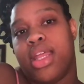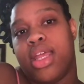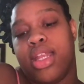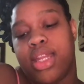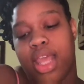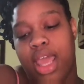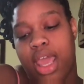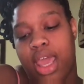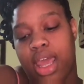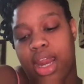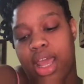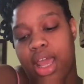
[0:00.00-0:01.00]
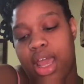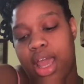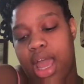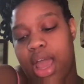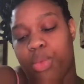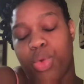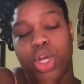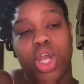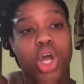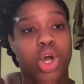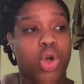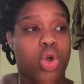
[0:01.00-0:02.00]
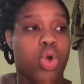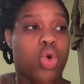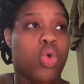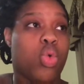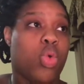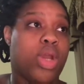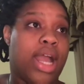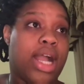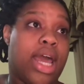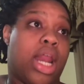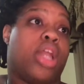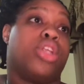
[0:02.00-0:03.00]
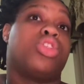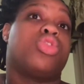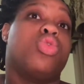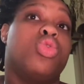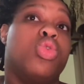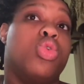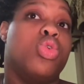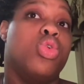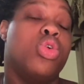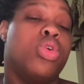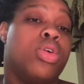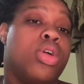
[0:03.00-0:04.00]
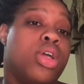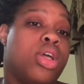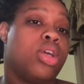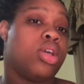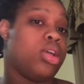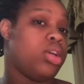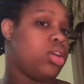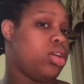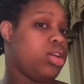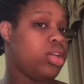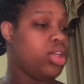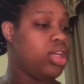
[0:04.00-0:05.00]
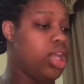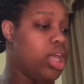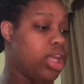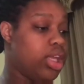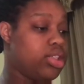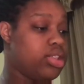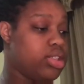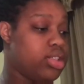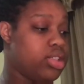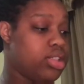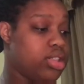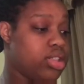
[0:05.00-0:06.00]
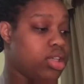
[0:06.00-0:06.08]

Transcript: that I would go when I got out of school next